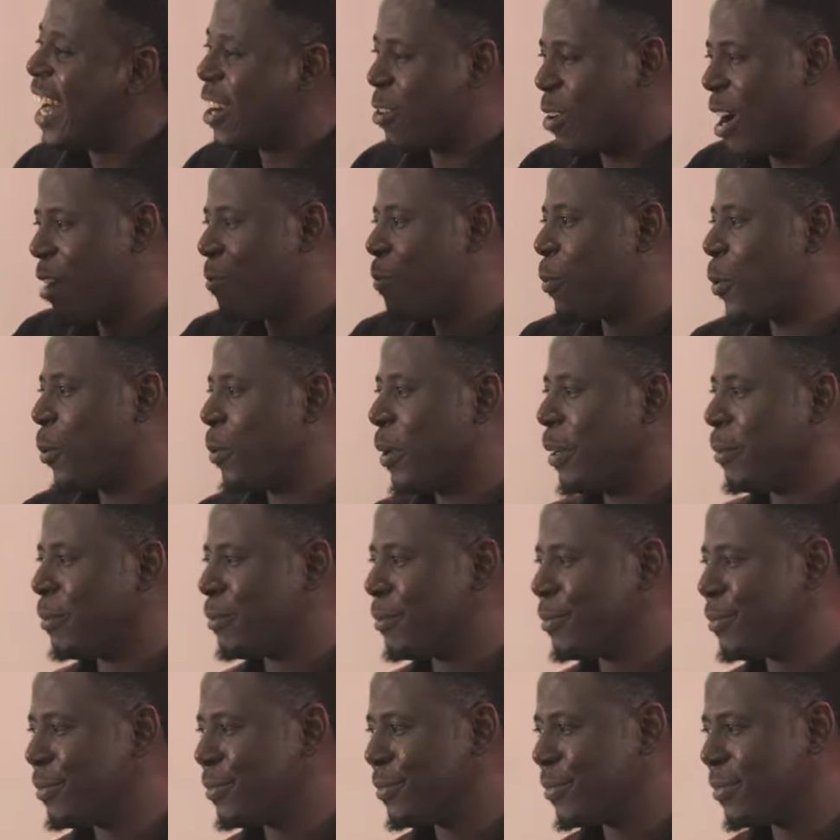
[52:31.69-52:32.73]
I don't have
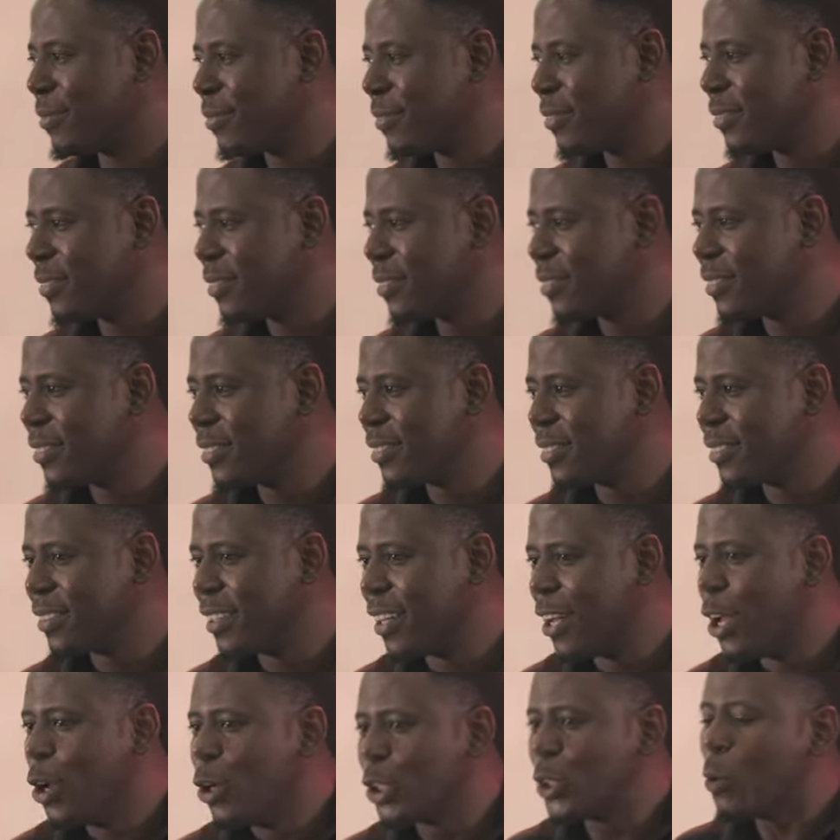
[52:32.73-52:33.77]
problem.
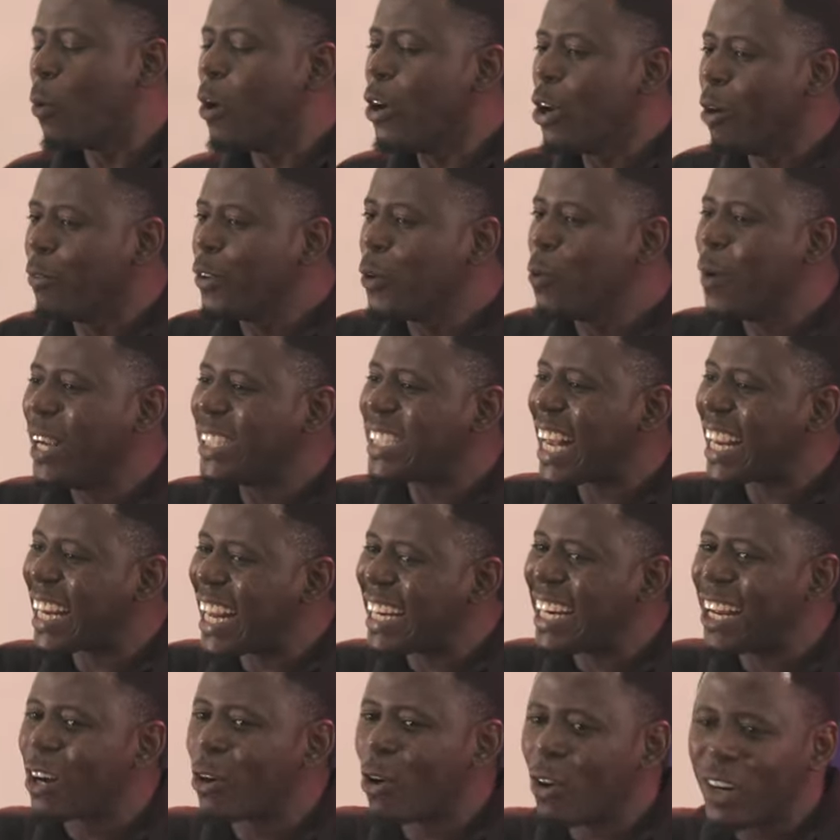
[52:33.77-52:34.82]
You see, one of the ways I
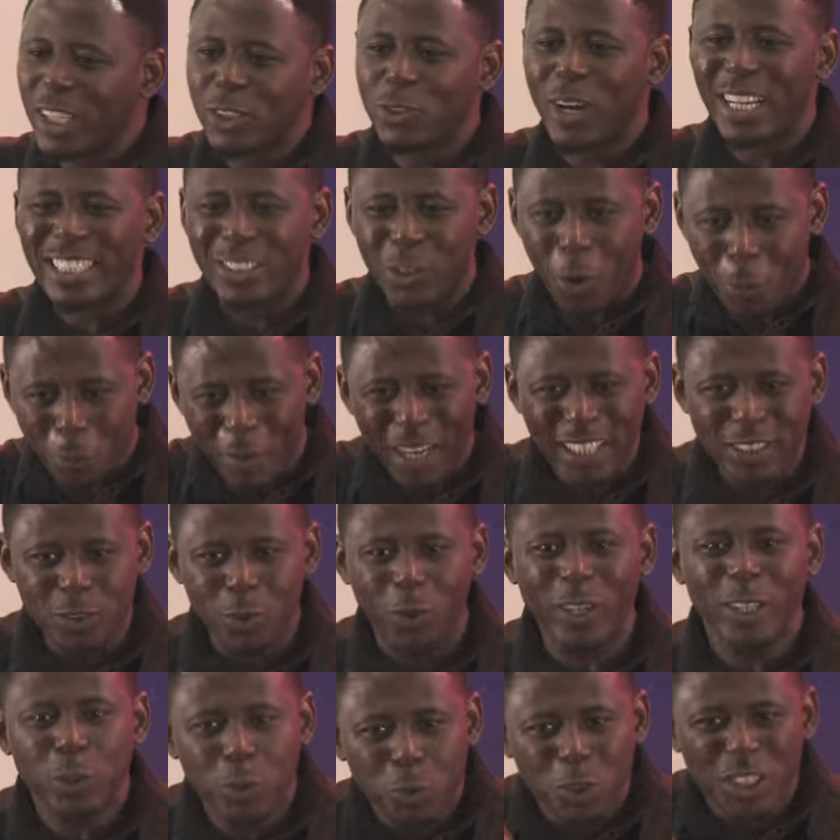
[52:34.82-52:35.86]
can encourage you as your
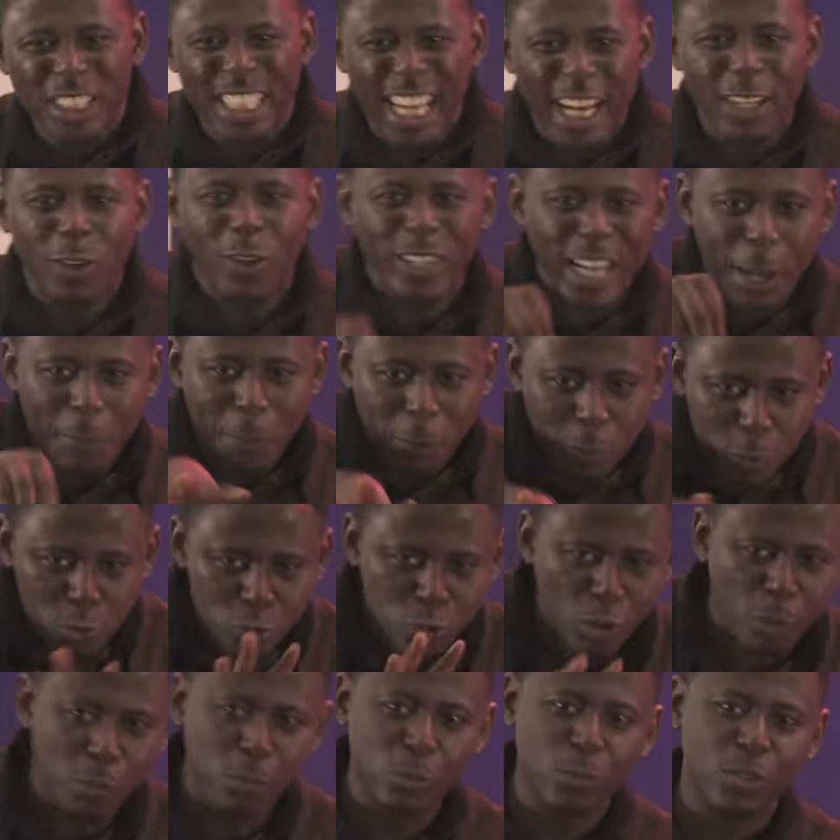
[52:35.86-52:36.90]
pastor is to share other people's
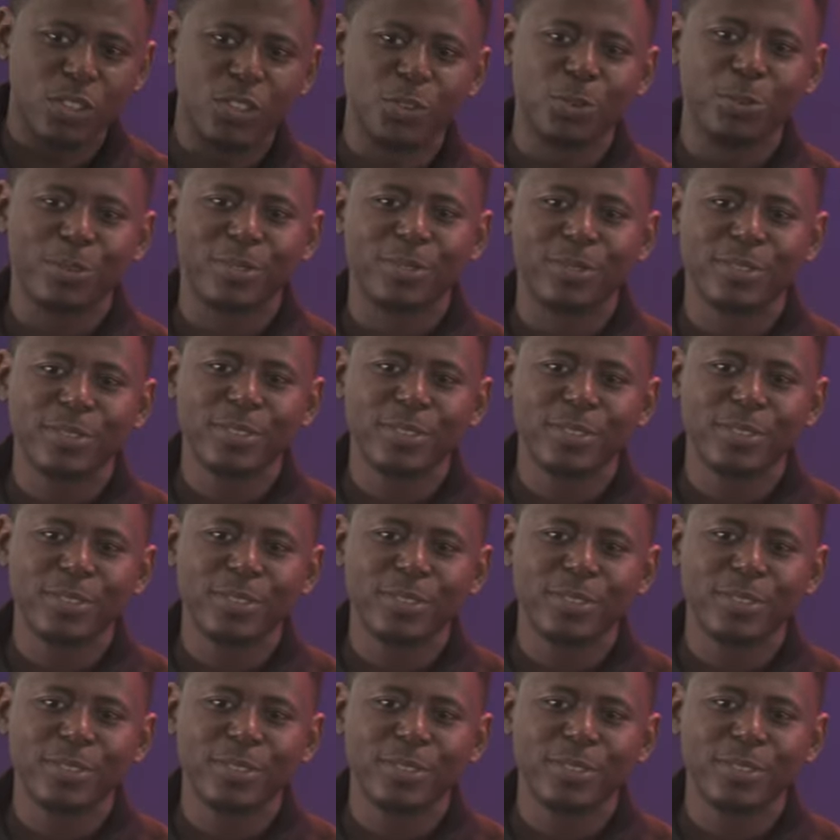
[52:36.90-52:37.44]
trouble with you.